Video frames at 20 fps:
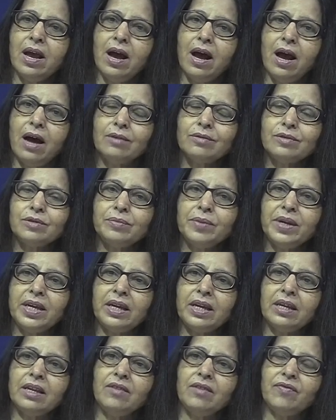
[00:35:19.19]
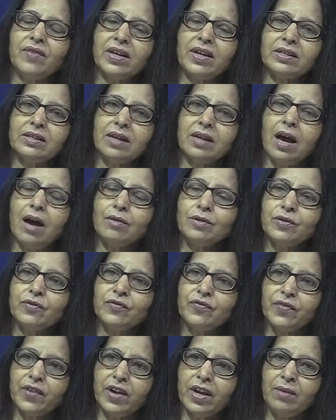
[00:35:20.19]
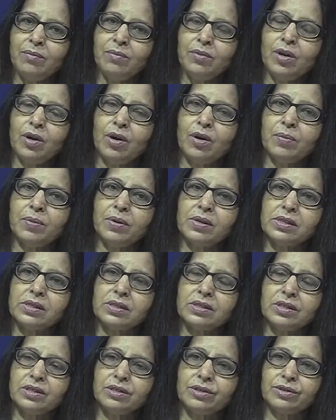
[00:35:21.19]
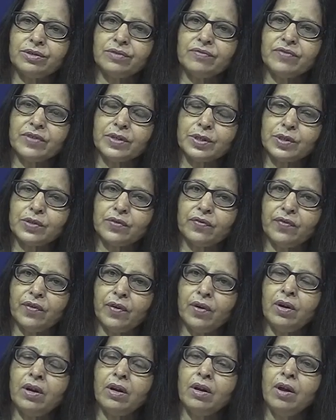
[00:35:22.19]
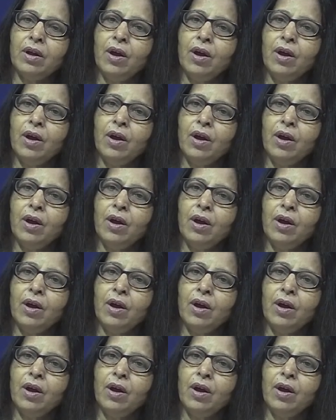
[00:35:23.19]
how to make an effect, how to frame your presentation first of all,